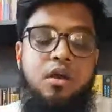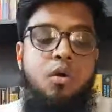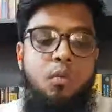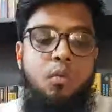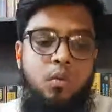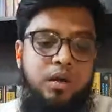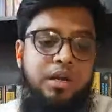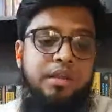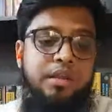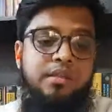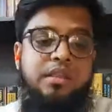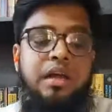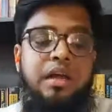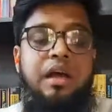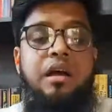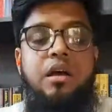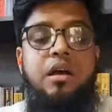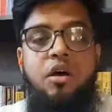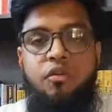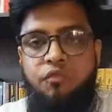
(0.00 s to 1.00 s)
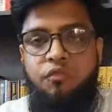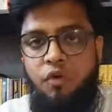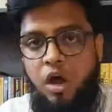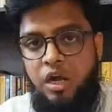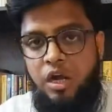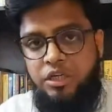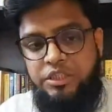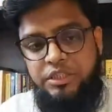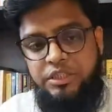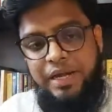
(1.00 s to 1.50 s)
what is the
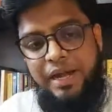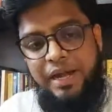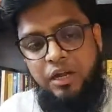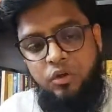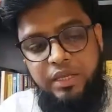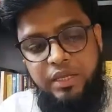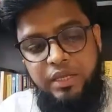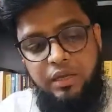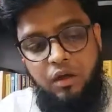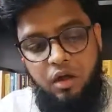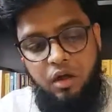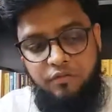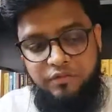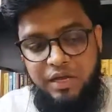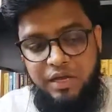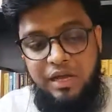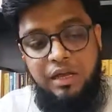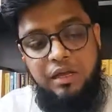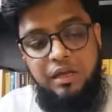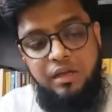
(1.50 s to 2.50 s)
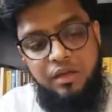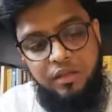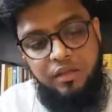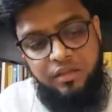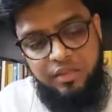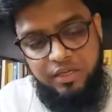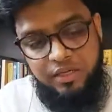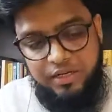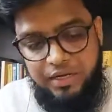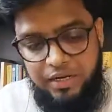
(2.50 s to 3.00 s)
foreshadowing of the
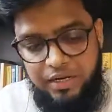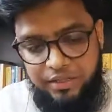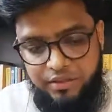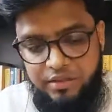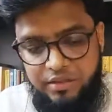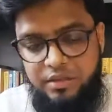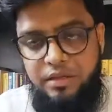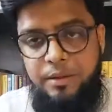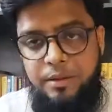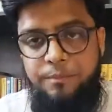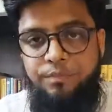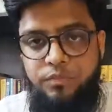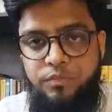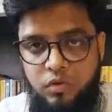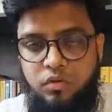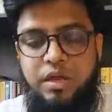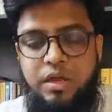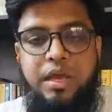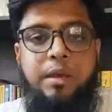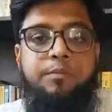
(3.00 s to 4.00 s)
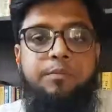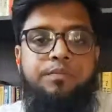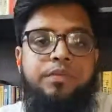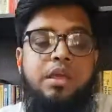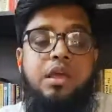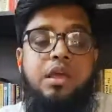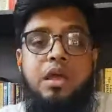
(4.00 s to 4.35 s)
sickness. Okay.